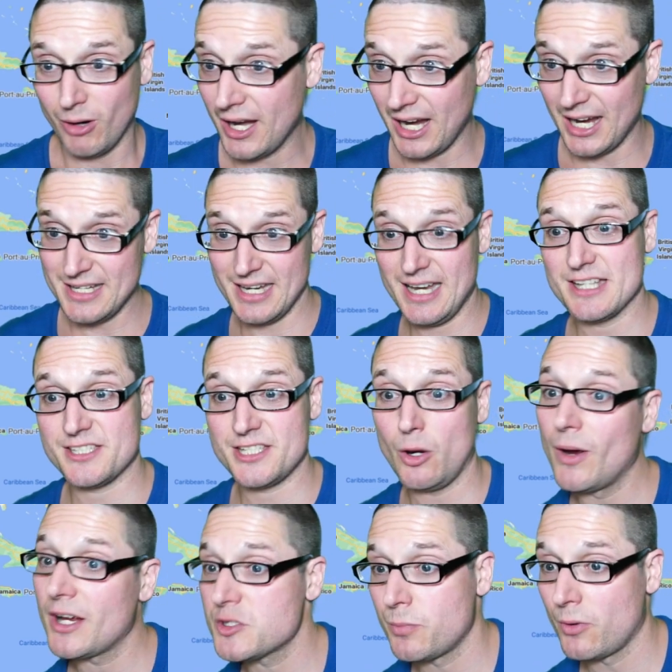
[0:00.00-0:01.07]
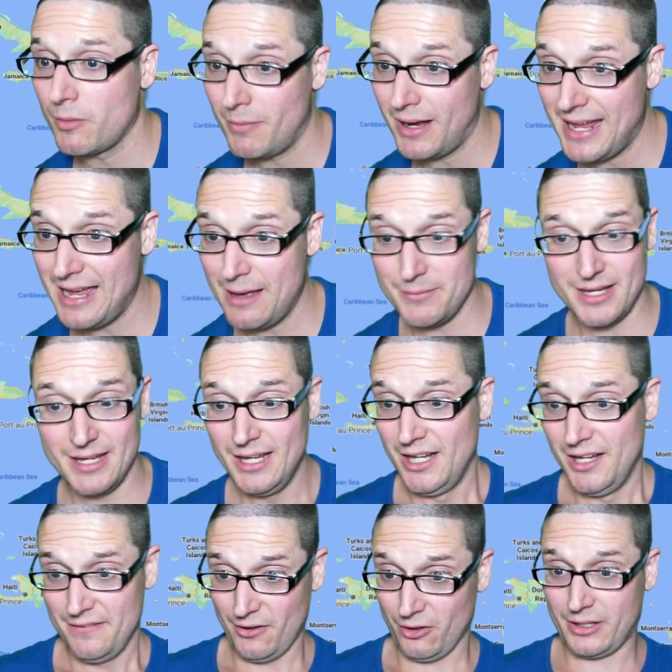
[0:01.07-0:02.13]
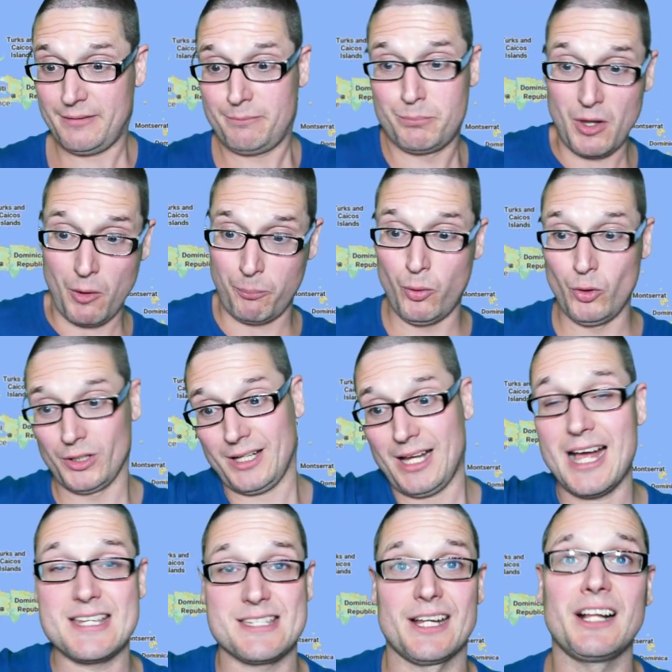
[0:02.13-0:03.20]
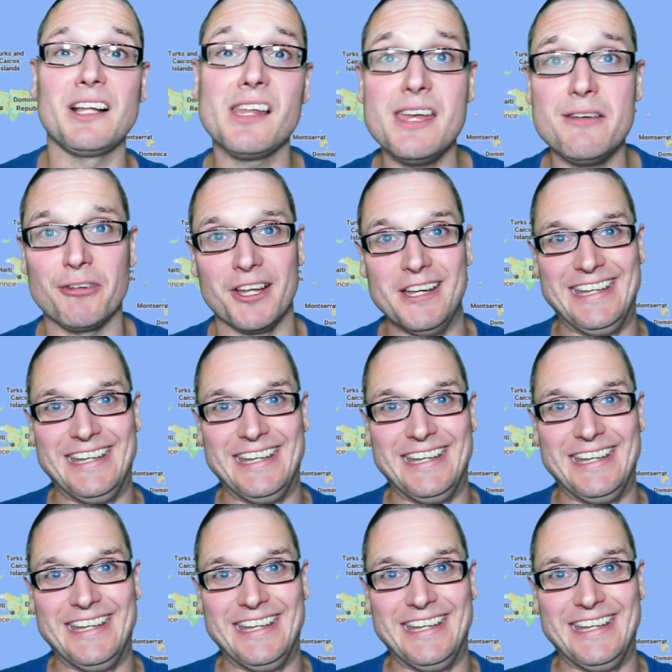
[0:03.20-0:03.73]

I did SEO expert Miami. They're they're pulling guys in Cleveland.